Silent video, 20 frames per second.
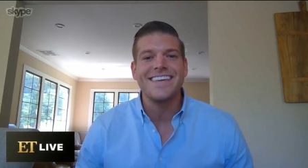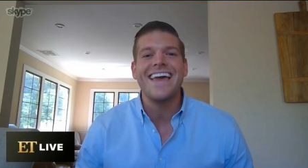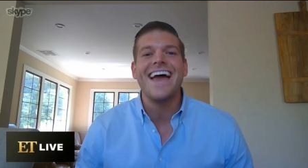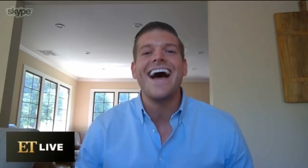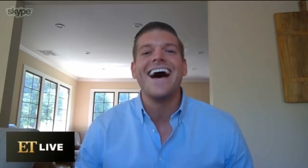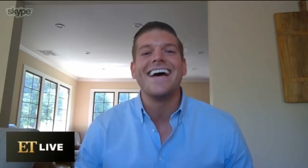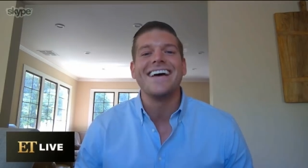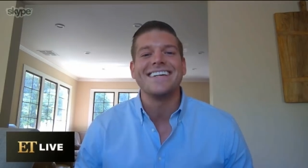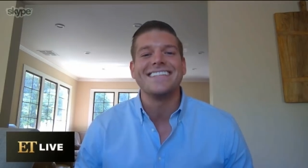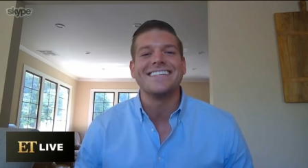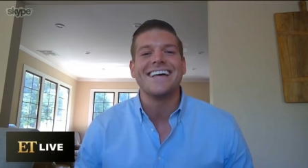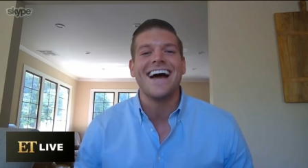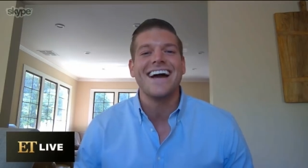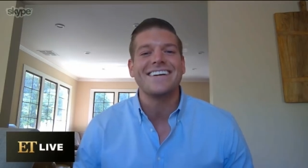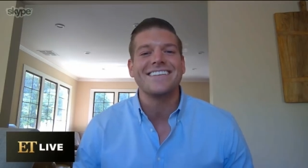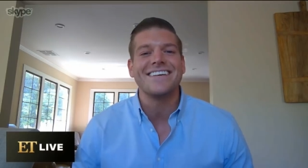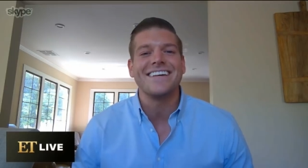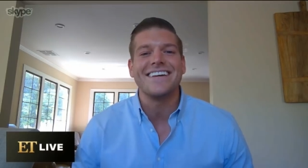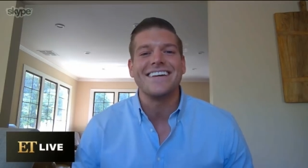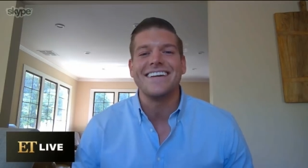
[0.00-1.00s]
Yeah,
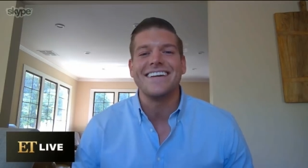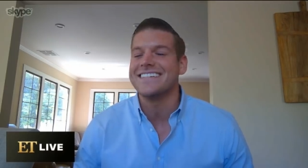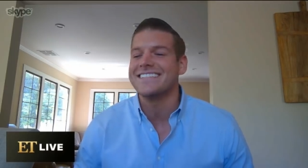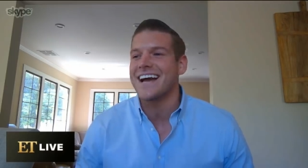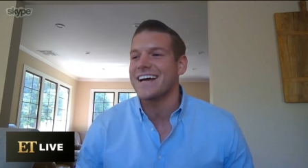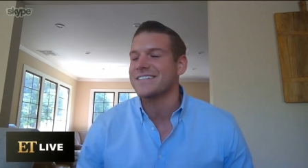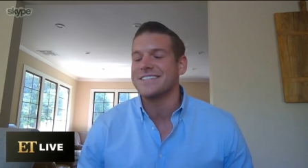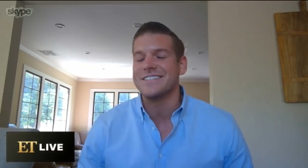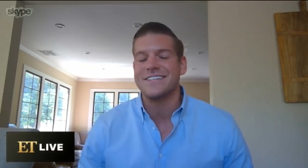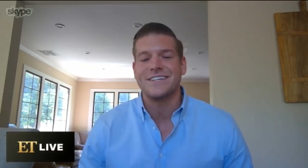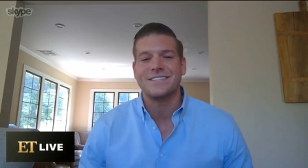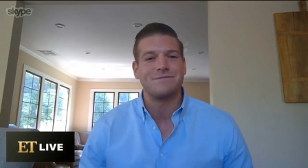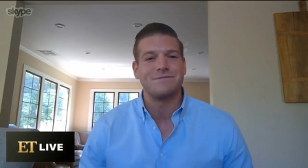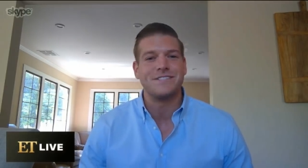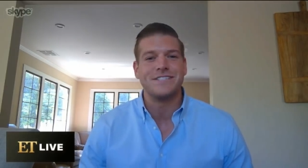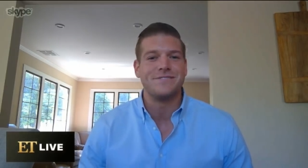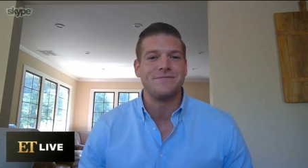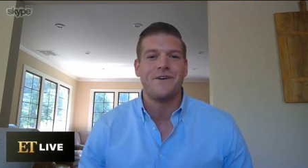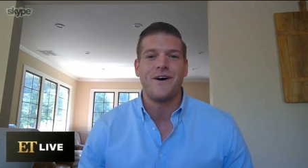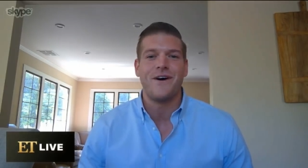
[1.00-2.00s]
exactly. Exactly.
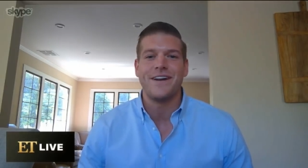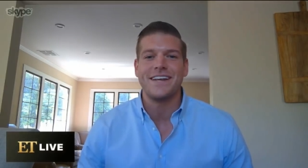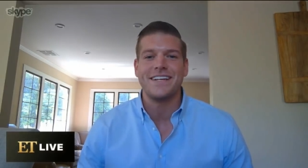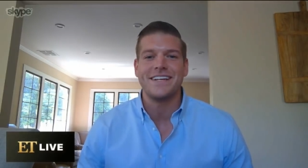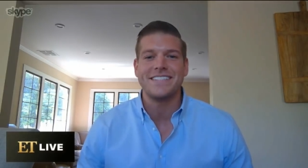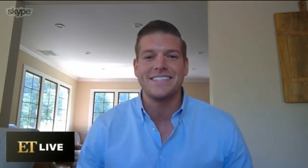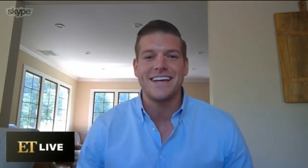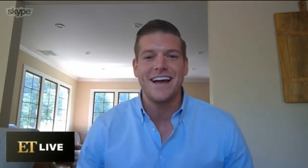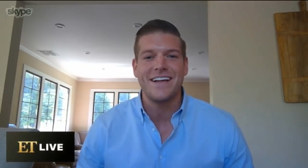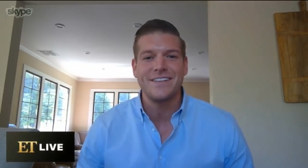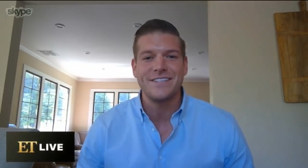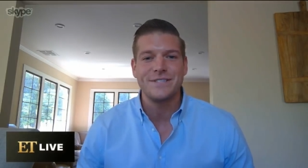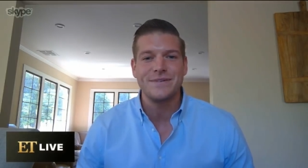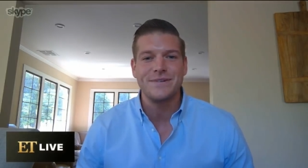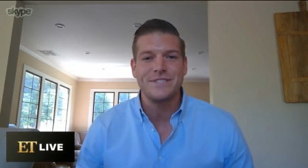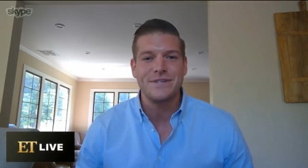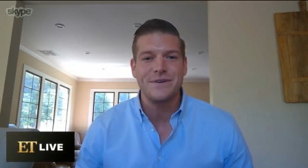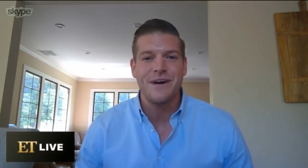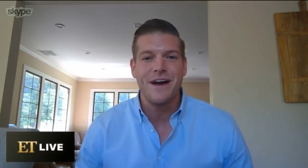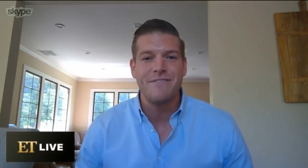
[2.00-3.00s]
Like didn't want any silence
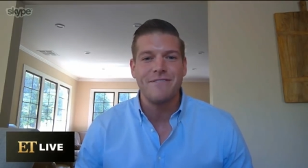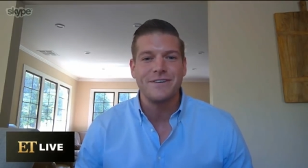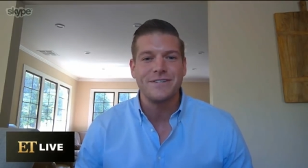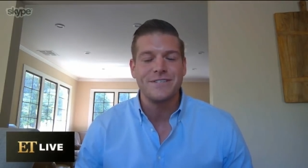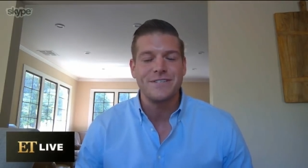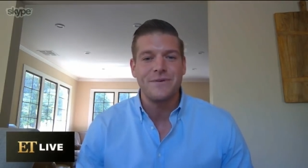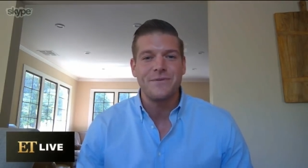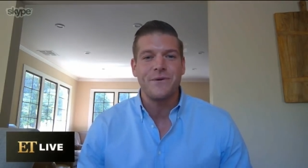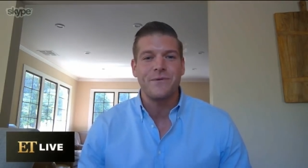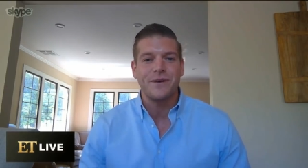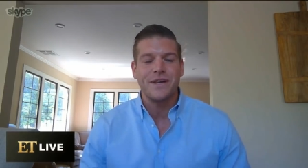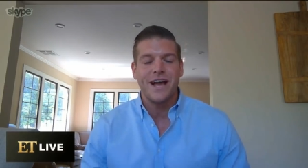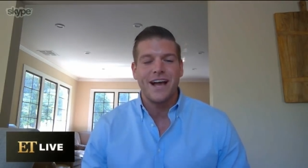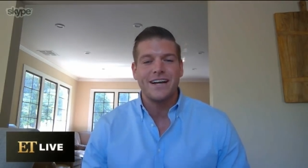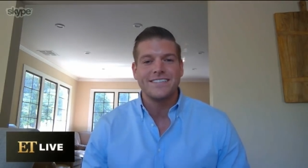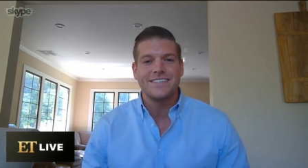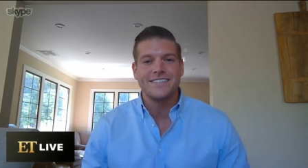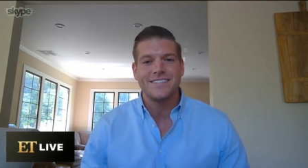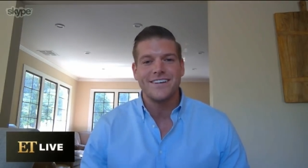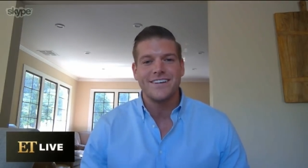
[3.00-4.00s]
whatsoever. So when we
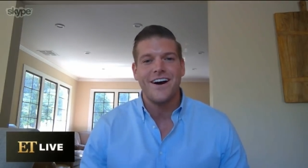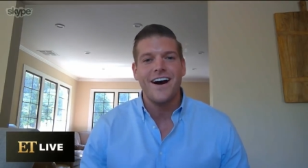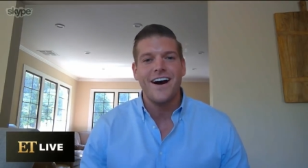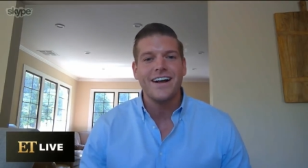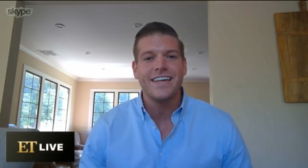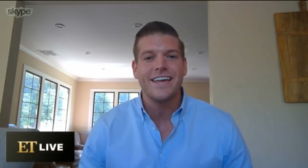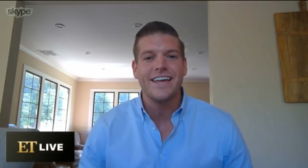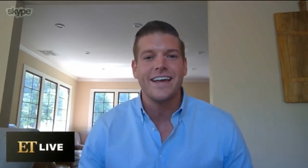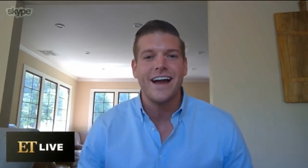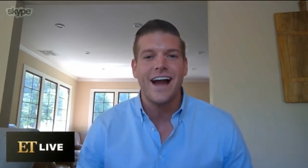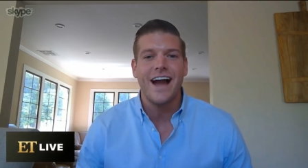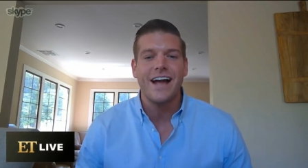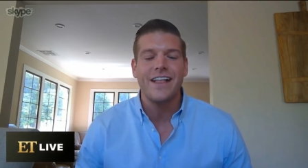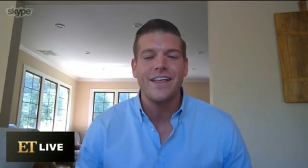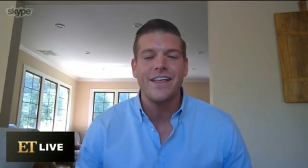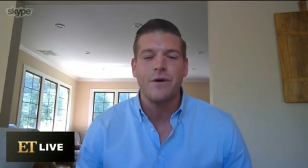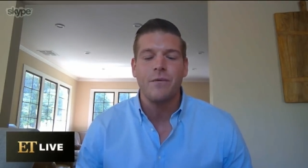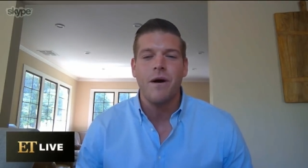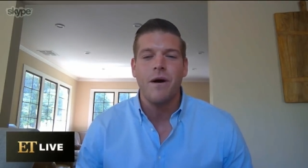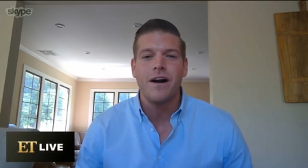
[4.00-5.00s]
got done talking, I
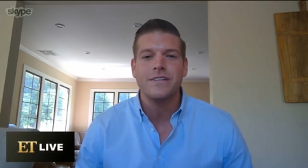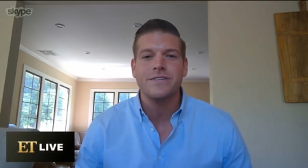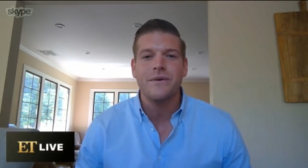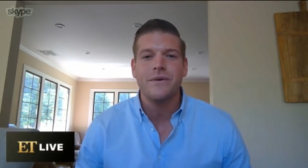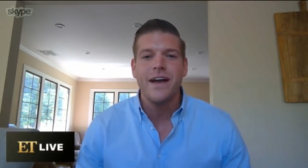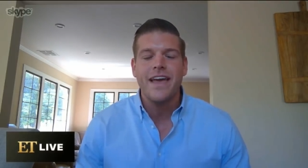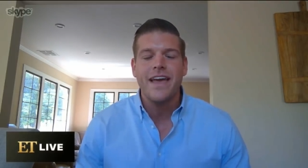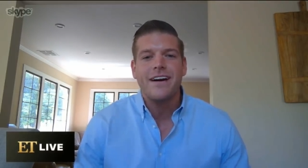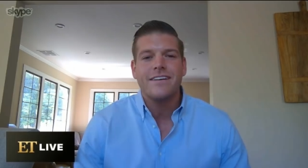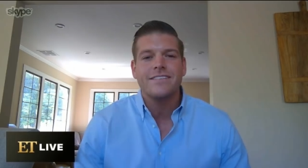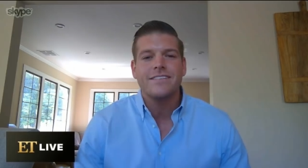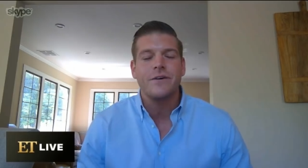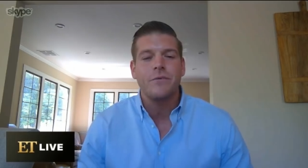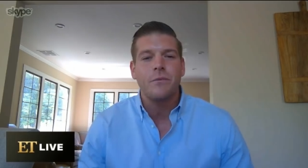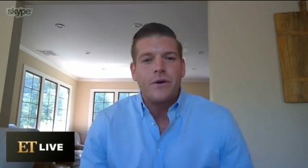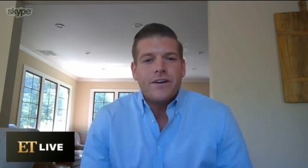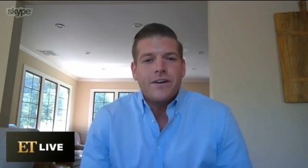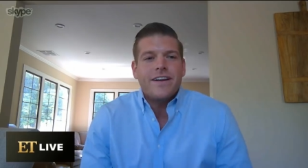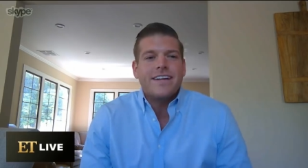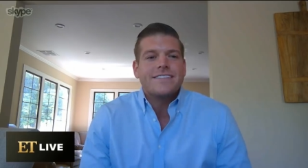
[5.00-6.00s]
like walked away and I was
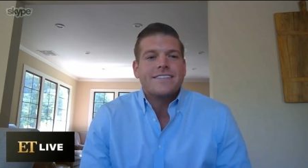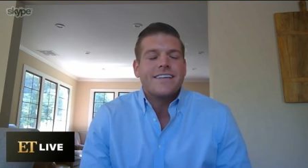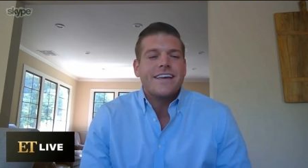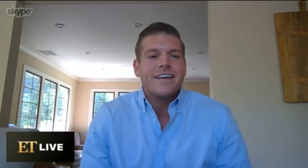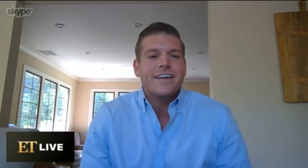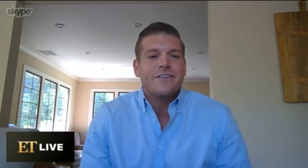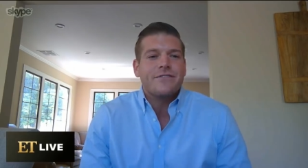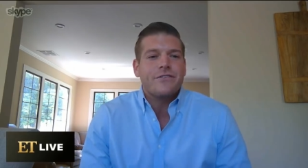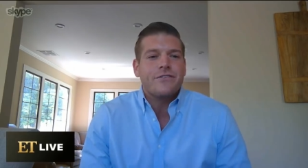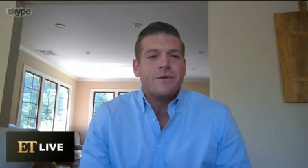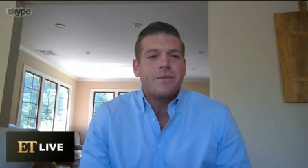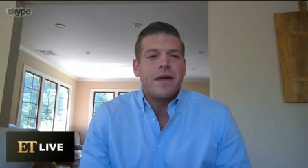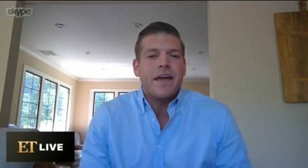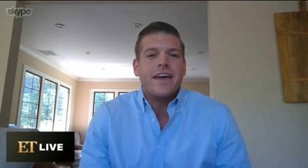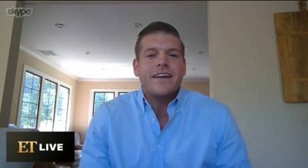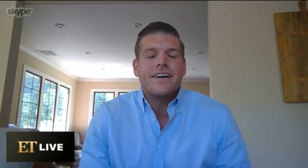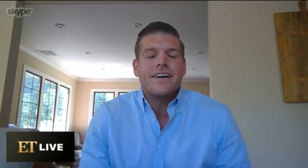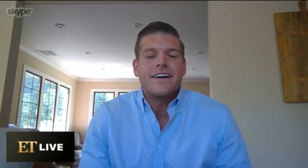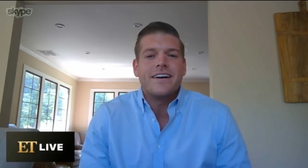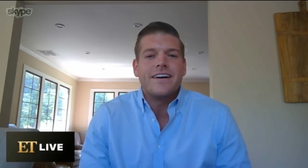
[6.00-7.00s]
like, what did I take from
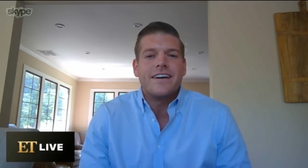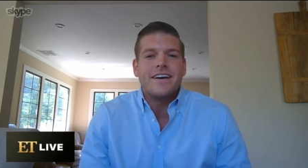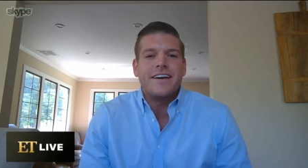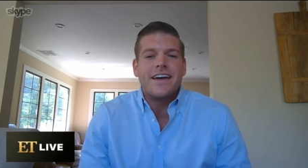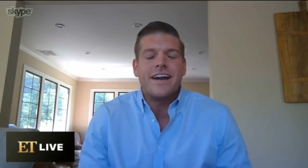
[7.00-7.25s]
Hannah?